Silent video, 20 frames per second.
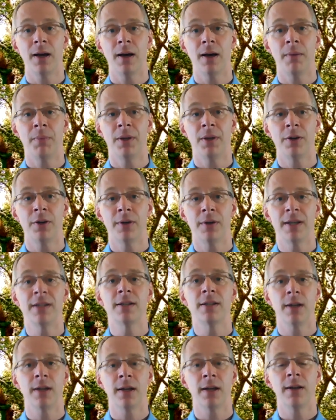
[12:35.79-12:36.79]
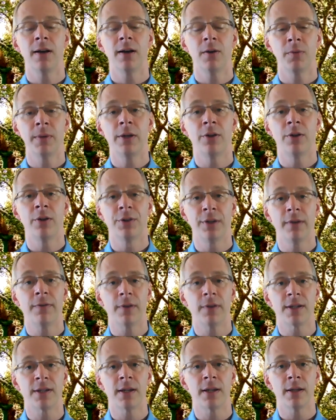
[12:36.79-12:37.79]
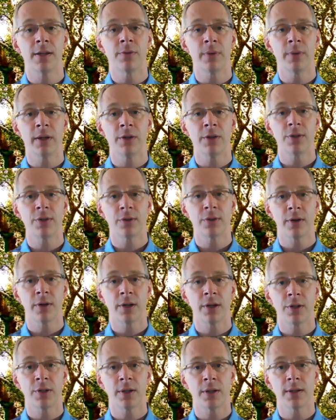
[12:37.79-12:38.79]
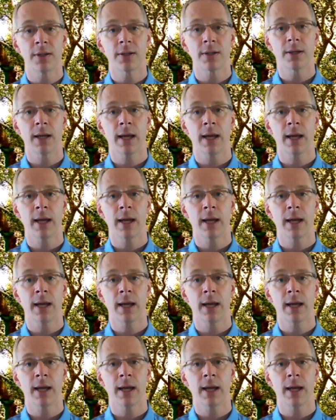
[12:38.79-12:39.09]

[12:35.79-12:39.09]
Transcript: but there is a real difference in these religious traditions,